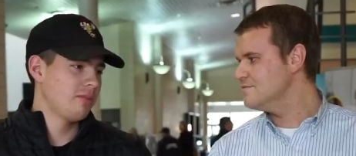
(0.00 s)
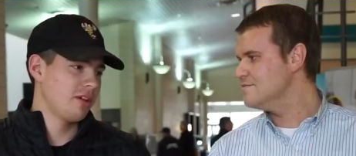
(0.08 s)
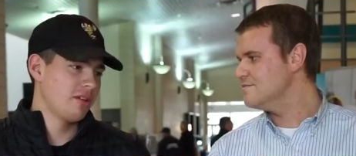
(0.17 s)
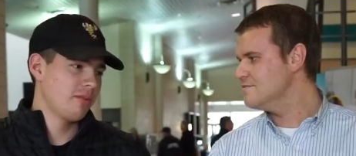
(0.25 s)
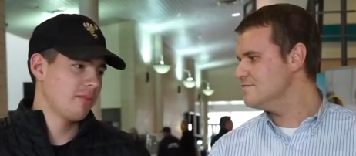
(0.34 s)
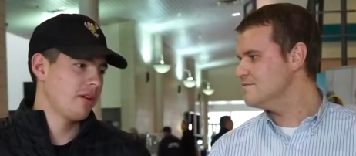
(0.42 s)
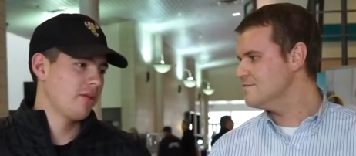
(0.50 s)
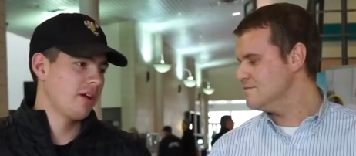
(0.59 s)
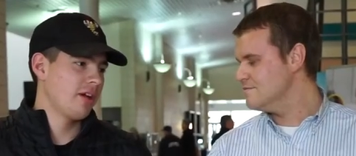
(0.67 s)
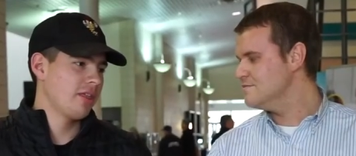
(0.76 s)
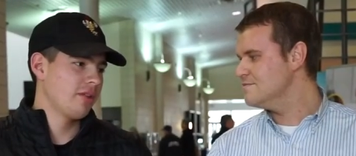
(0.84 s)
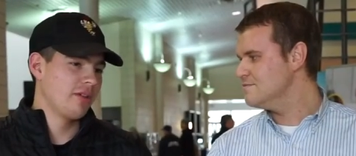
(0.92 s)
Speaker 1: treats me pretty well.
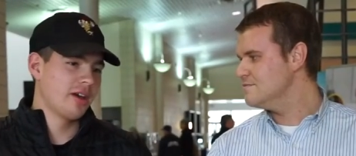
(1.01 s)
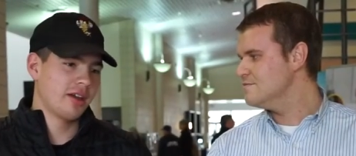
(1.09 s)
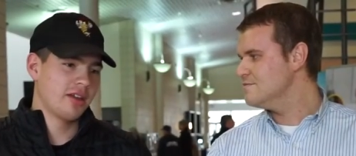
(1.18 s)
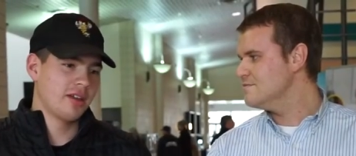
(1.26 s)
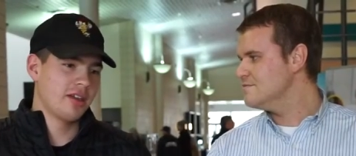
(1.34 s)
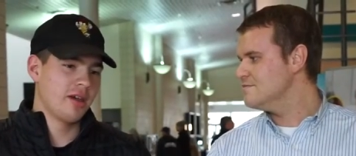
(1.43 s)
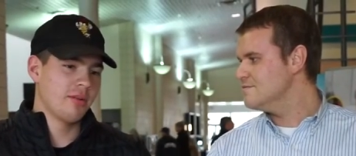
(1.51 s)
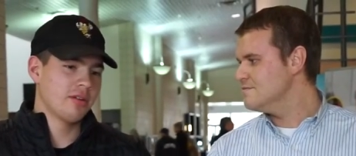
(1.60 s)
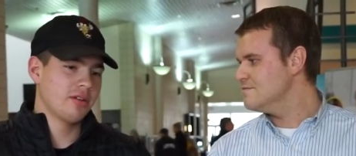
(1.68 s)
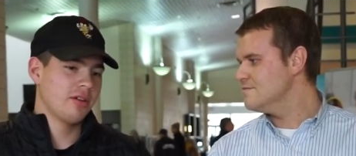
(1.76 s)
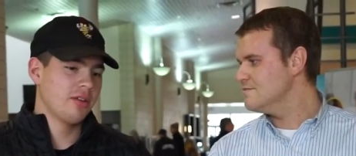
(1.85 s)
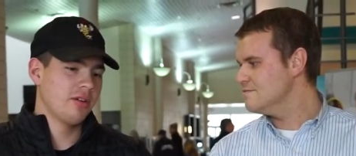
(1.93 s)
I think we got good
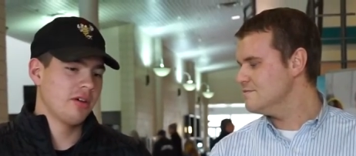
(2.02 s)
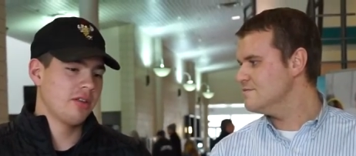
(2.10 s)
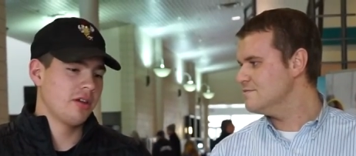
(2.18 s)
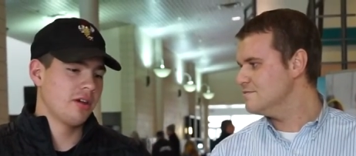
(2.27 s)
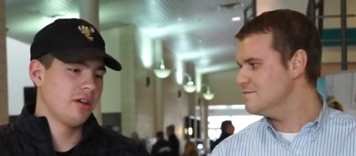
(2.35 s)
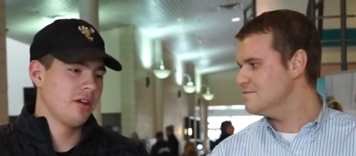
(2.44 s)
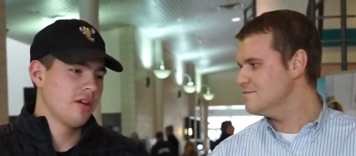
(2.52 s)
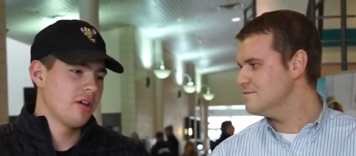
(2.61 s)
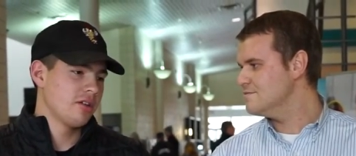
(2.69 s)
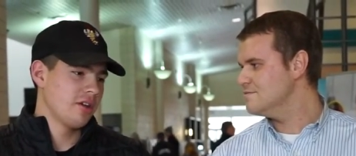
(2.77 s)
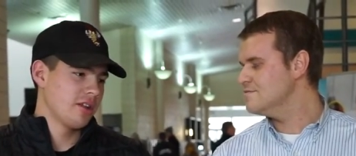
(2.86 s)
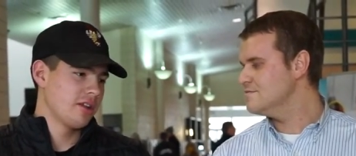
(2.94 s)
chemistry throughout the
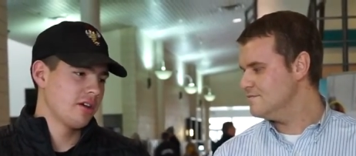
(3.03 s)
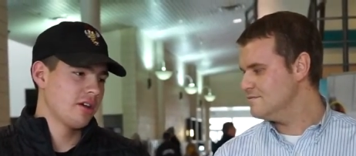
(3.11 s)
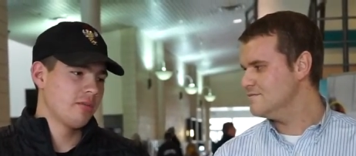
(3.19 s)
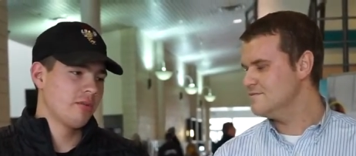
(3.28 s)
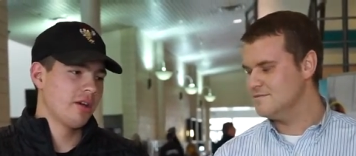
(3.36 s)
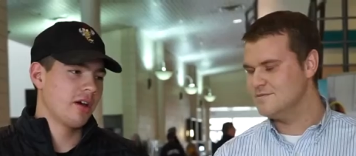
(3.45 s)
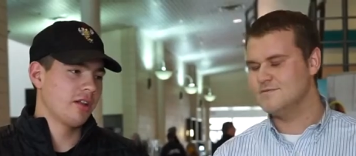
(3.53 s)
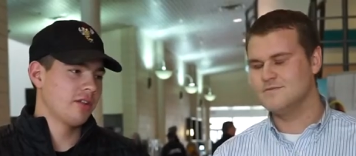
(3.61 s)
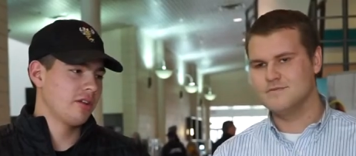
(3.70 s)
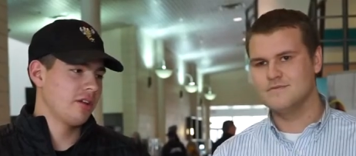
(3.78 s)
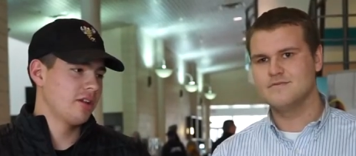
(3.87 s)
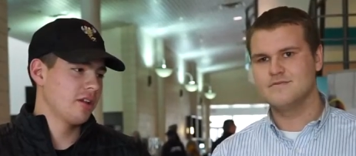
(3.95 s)
dressing room. We all
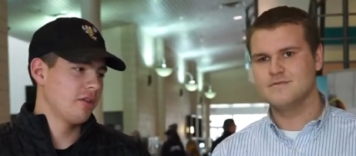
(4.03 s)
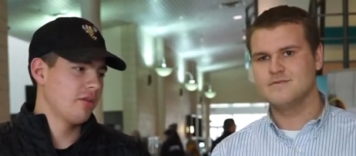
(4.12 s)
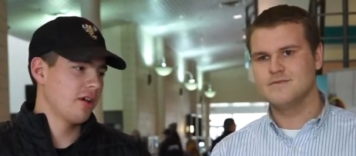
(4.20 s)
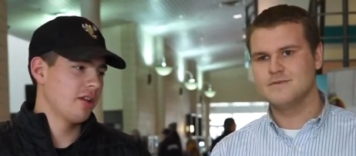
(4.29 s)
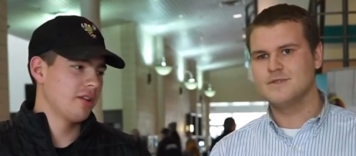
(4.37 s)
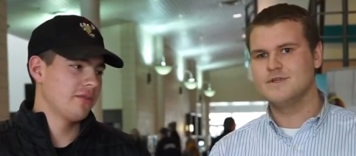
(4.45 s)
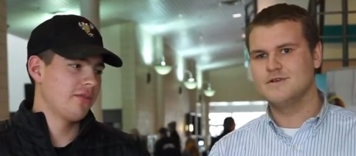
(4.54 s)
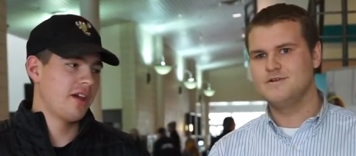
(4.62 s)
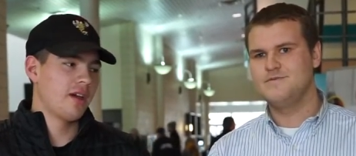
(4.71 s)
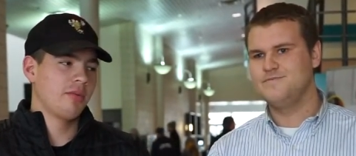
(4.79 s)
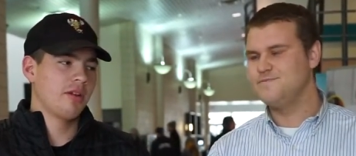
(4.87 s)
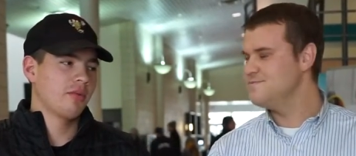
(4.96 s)
treat each other well as a
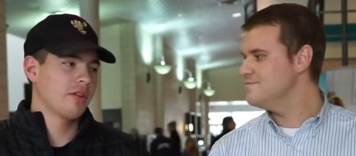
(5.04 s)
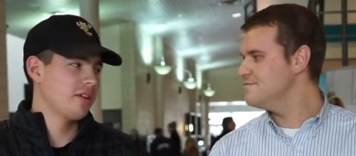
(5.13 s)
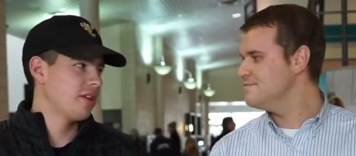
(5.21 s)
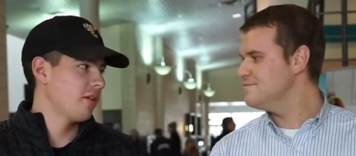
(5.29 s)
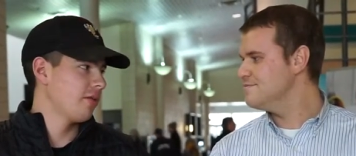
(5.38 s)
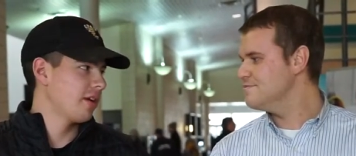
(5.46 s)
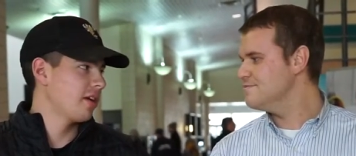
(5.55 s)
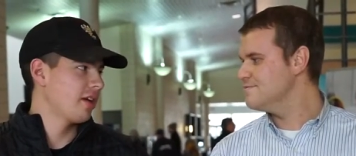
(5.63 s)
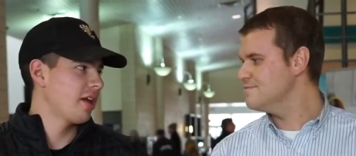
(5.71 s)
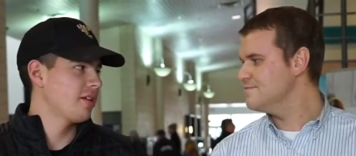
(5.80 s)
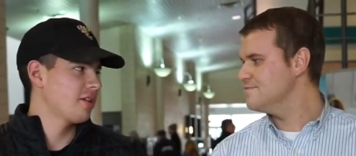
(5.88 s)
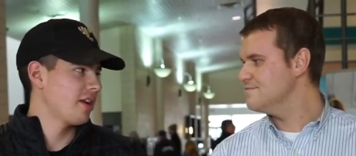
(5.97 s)
family, and we're just here working
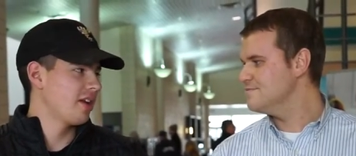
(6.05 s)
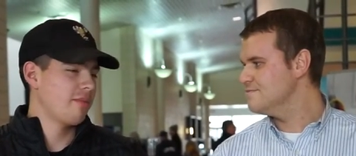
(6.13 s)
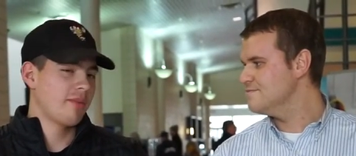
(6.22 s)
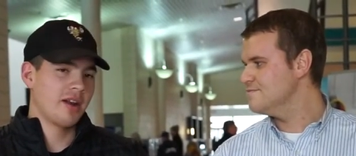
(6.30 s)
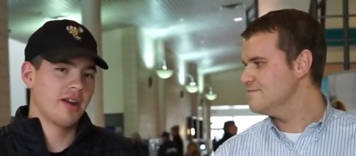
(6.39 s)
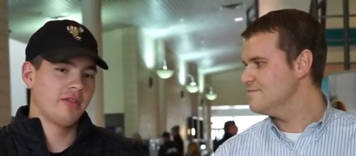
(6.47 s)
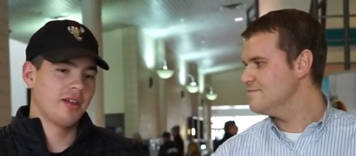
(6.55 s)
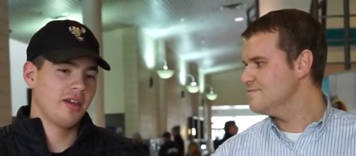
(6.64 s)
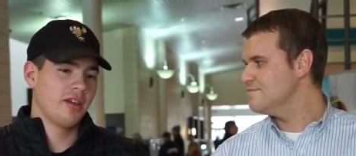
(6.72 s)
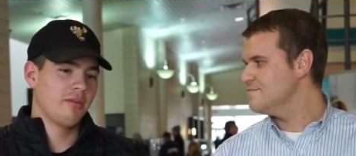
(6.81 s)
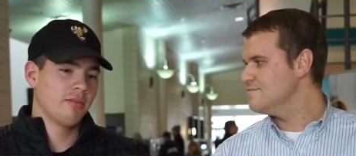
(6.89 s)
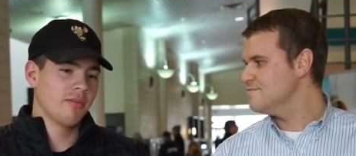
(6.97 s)
together trying to get better every
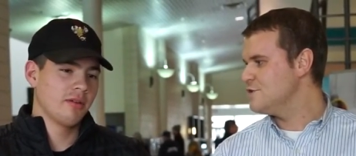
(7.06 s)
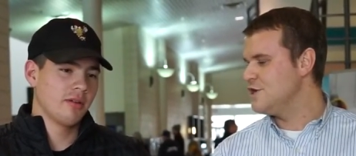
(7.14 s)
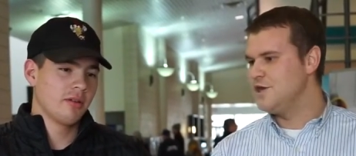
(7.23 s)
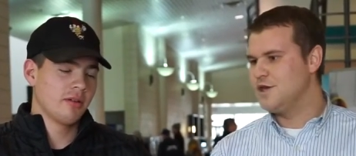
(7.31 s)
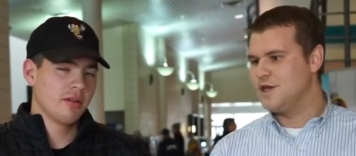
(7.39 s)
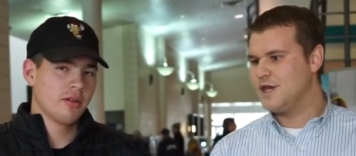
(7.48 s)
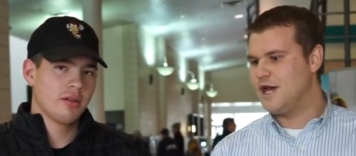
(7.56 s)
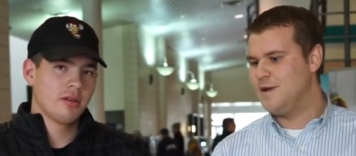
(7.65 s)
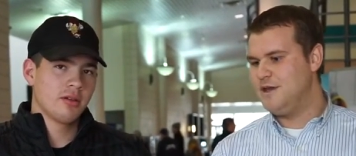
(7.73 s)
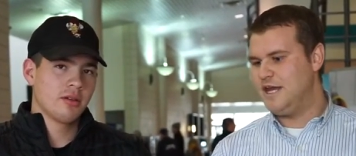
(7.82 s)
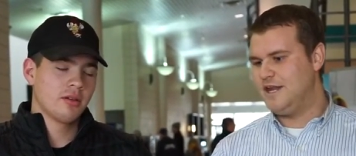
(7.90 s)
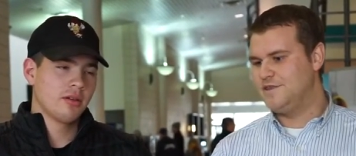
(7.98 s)
game
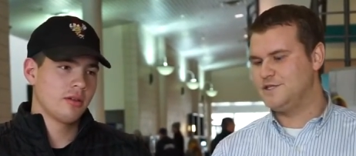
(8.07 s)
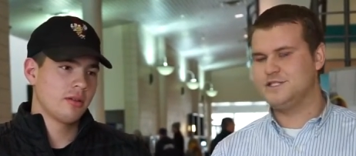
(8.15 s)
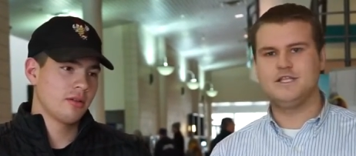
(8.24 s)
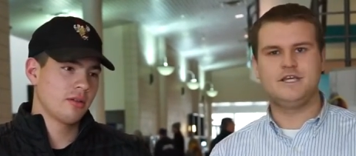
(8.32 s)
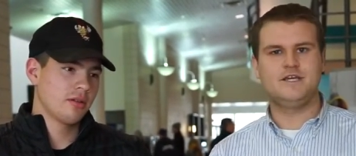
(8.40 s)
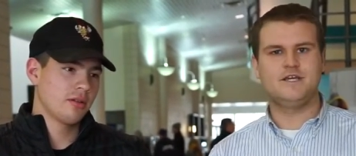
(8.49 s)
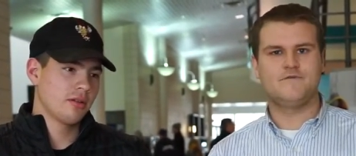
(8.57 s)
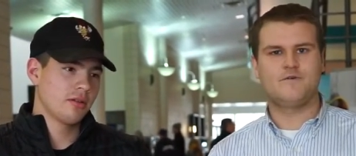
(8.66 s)
coming into this league, of